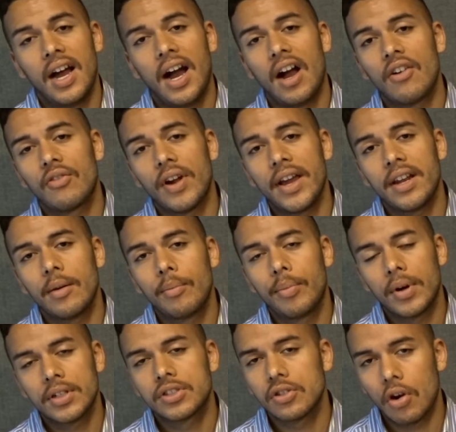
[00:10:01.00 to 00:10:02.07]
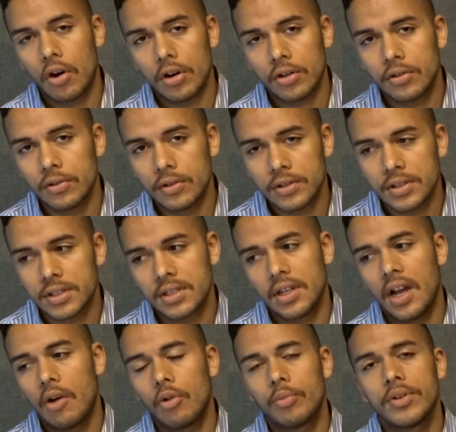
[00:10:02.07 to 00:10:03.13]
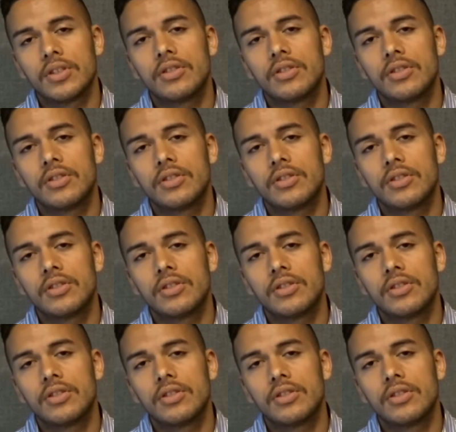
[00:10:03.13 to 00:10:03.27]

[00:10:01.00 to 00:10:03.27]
I write a bunch of articles. I will be